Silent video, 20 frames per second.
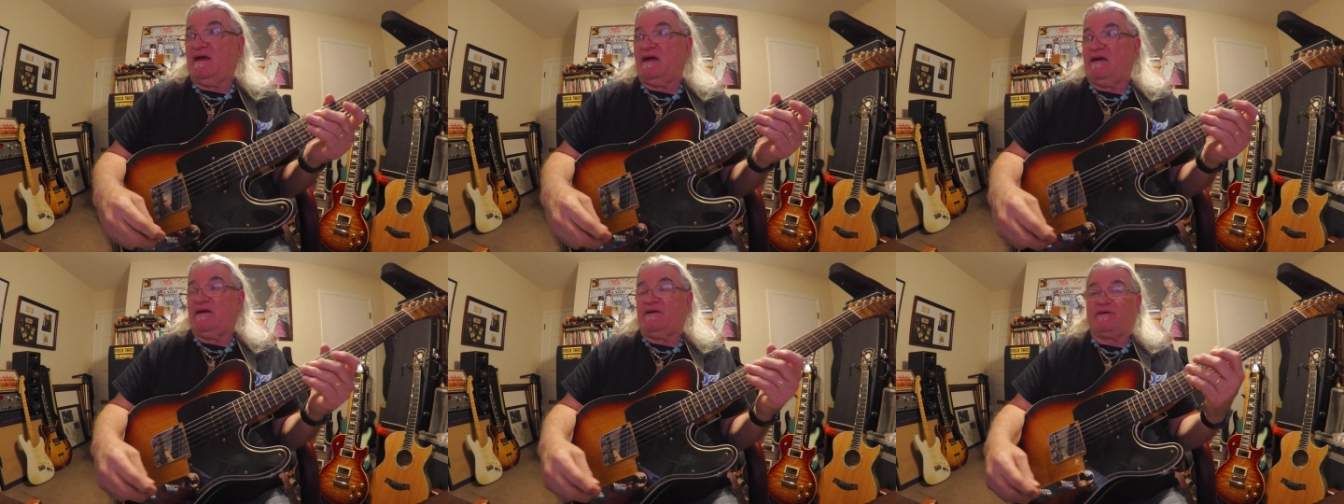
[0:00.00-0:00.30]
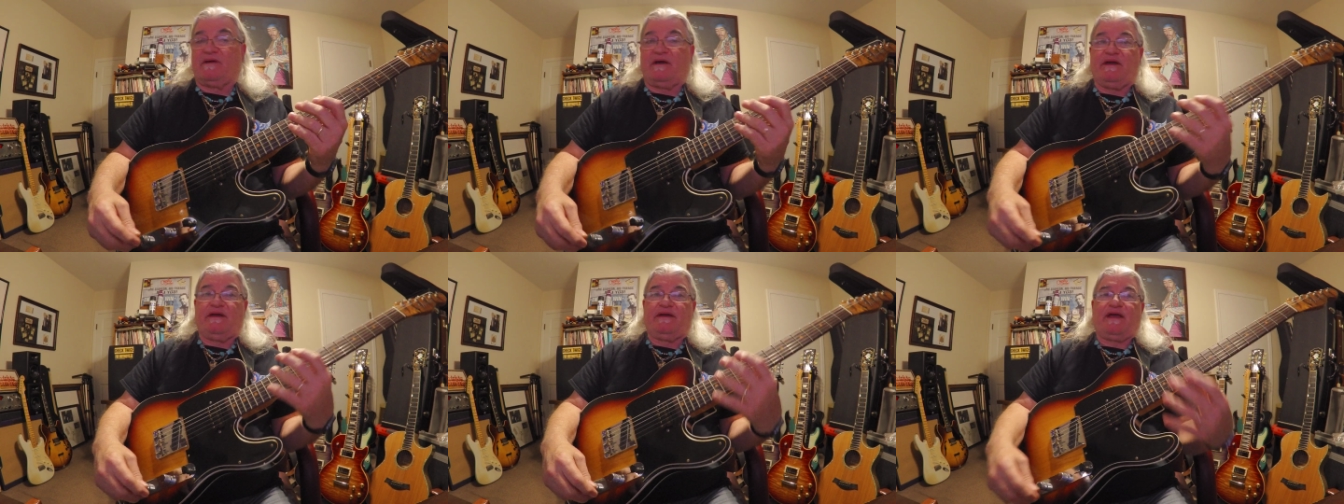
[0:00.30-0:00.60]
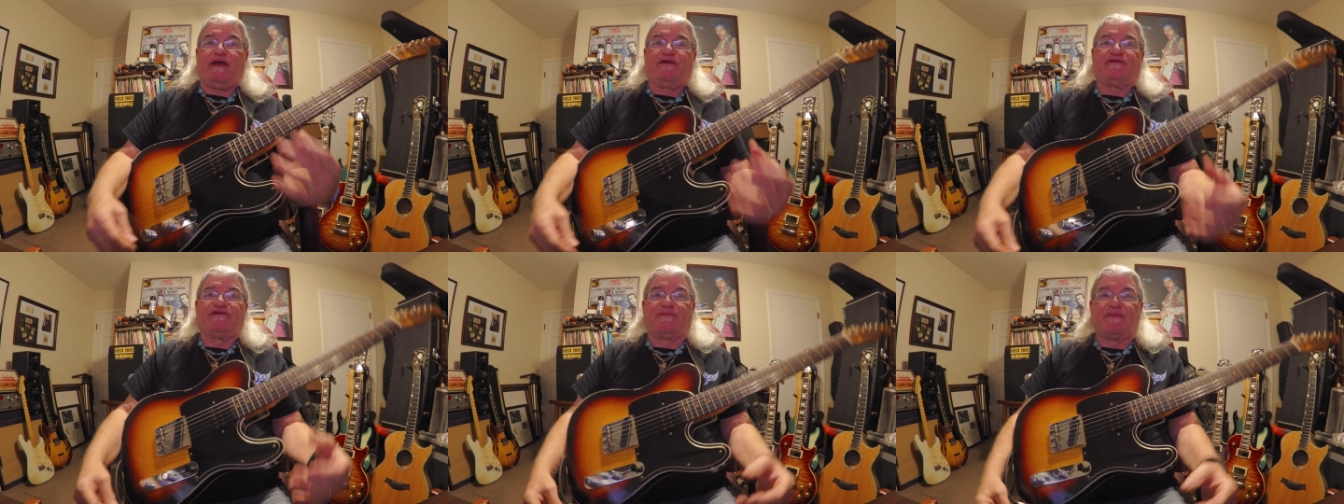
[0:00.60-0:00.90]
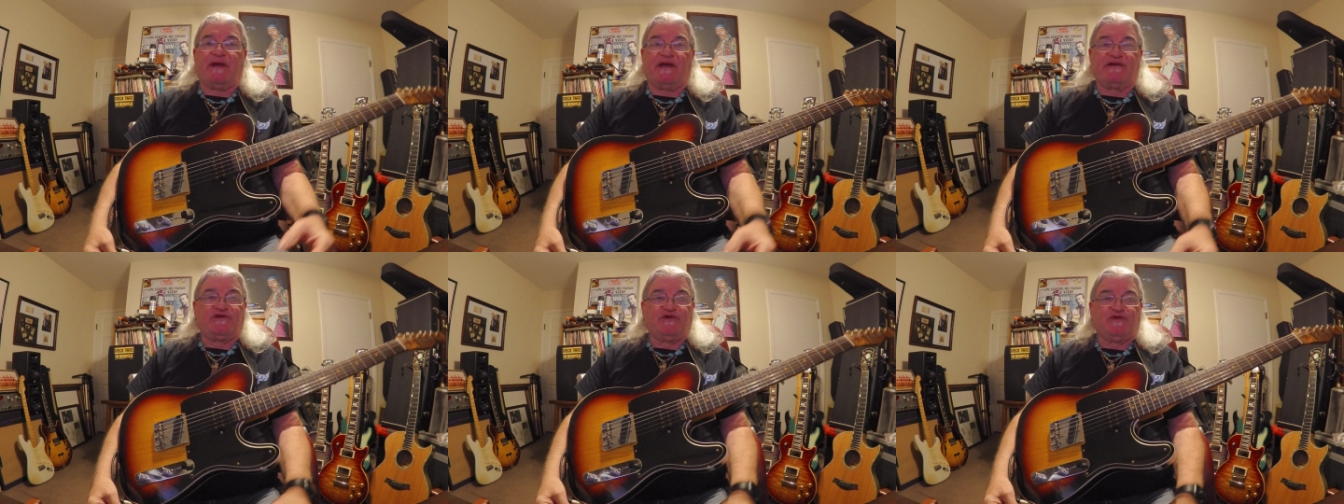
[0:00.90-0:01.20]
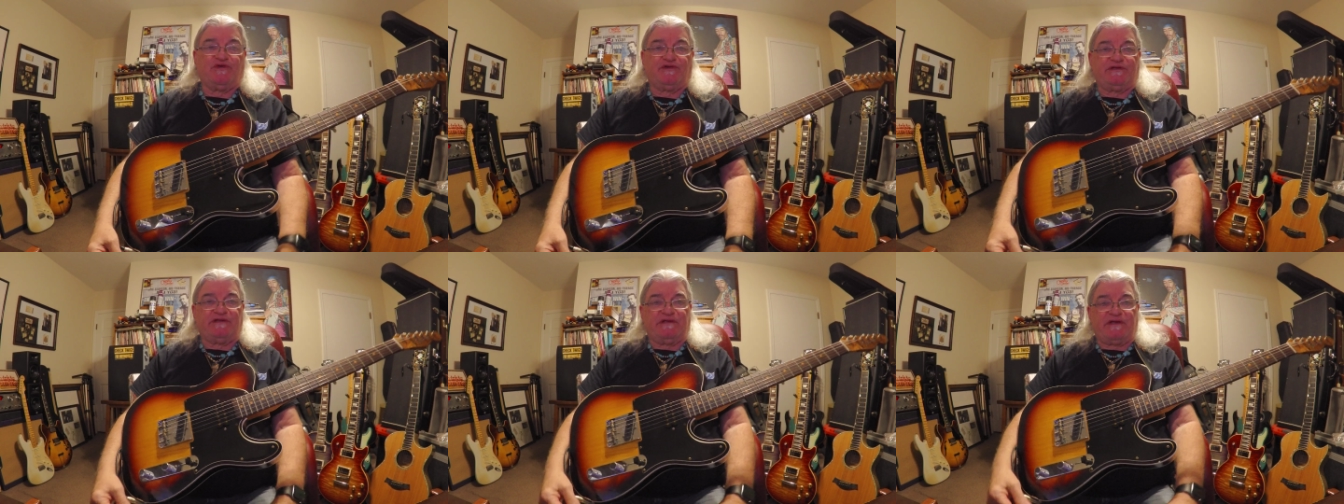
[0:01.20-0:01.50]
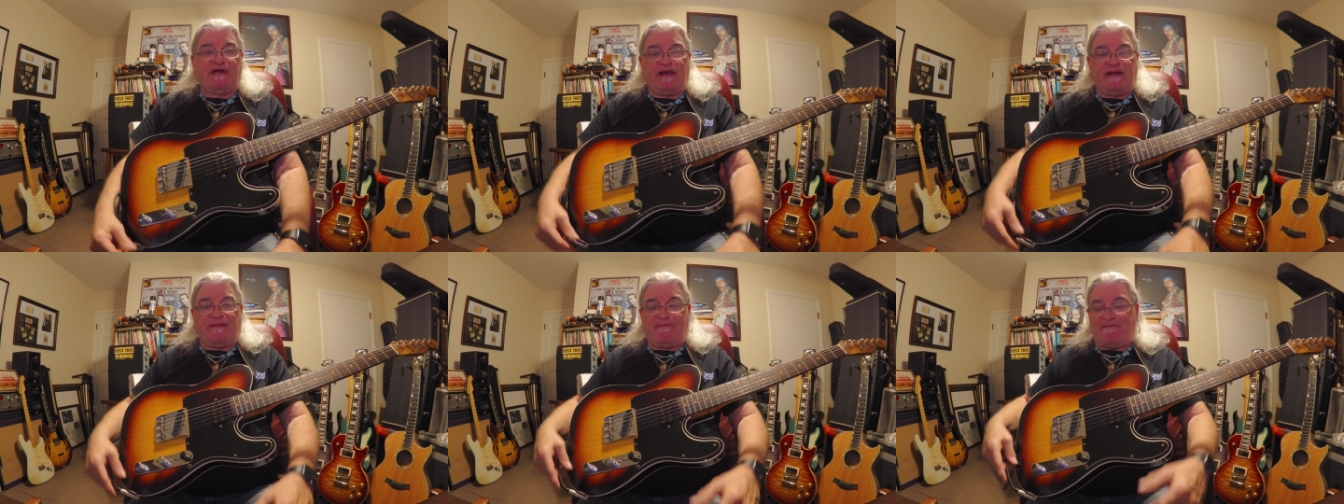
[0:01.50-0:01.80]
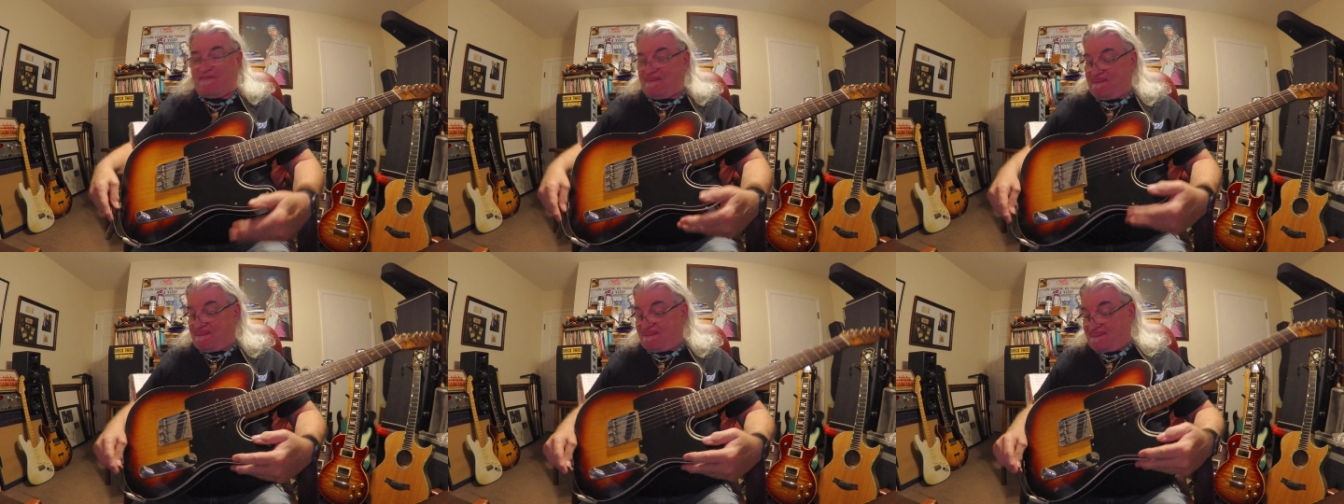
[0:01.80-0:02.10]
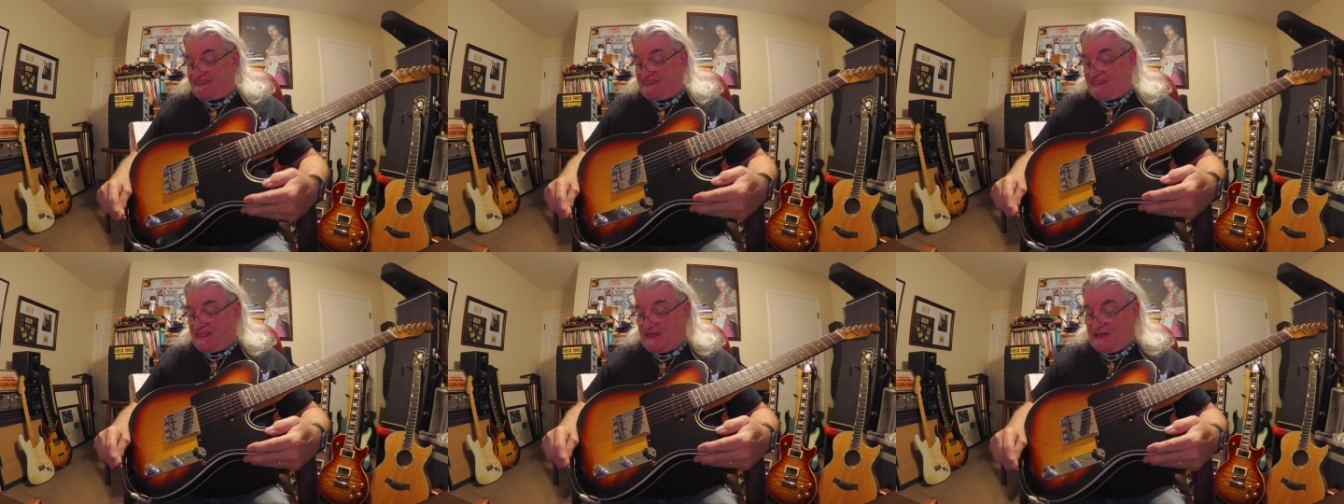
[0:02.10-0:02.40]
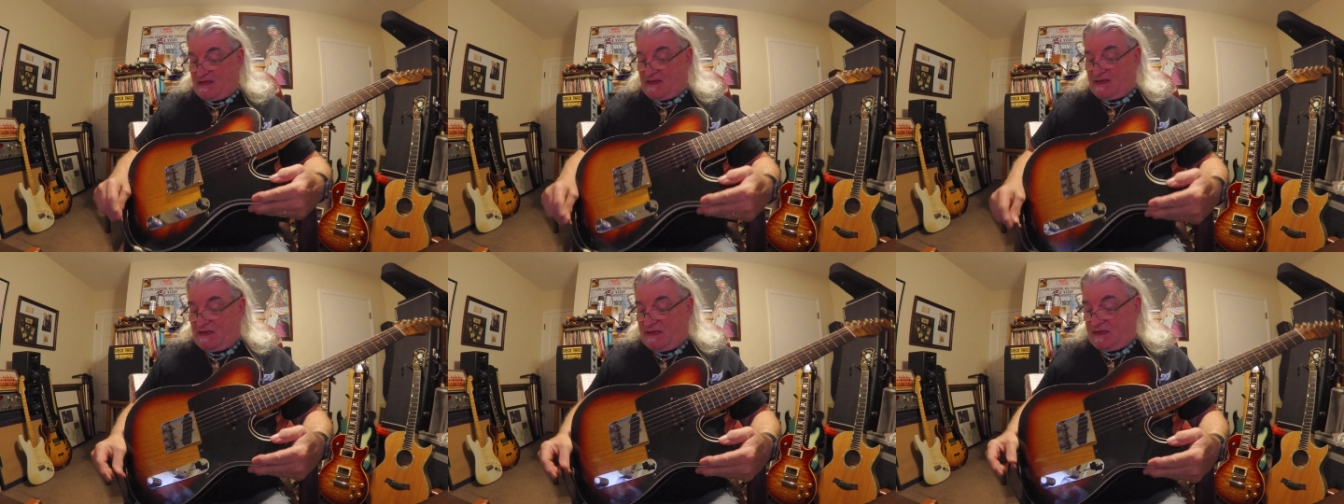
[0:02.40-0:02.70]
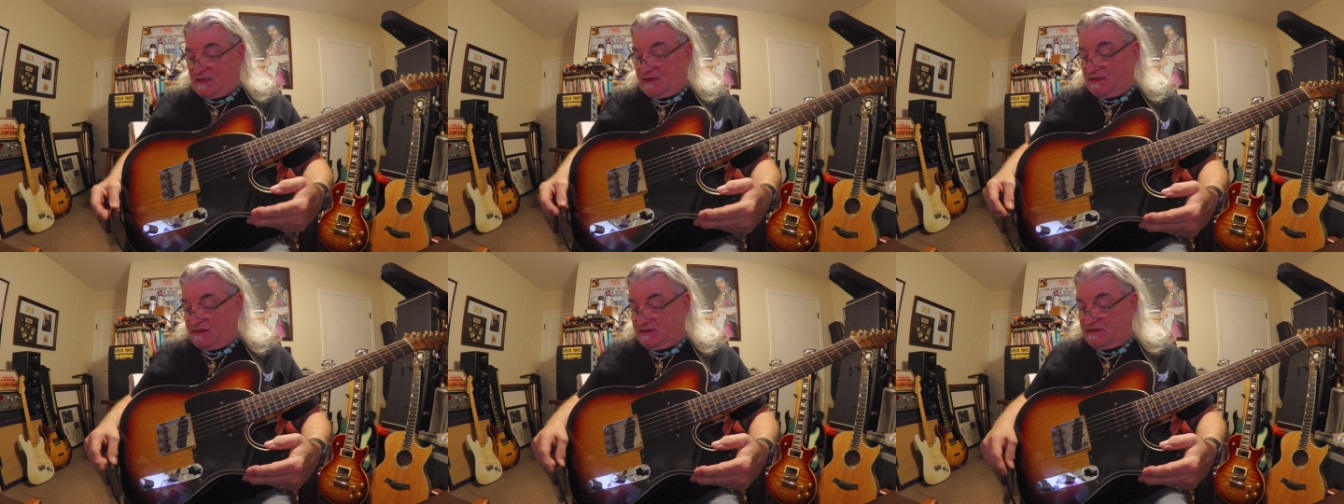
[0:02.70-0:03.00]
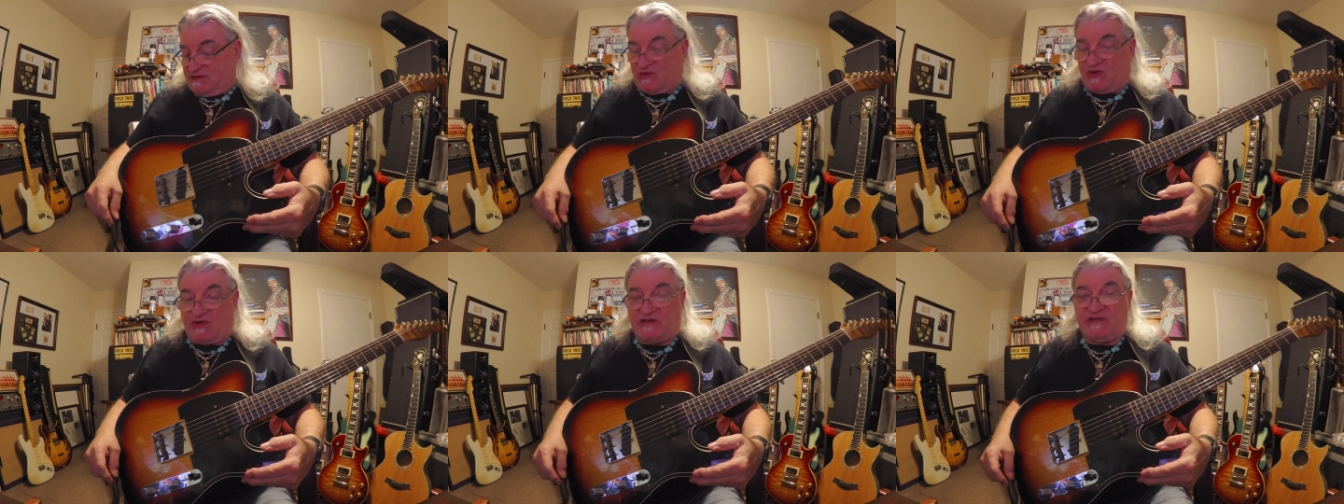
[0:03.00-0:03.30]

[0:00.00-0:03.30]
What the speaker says: All right, how's everybody doing today? So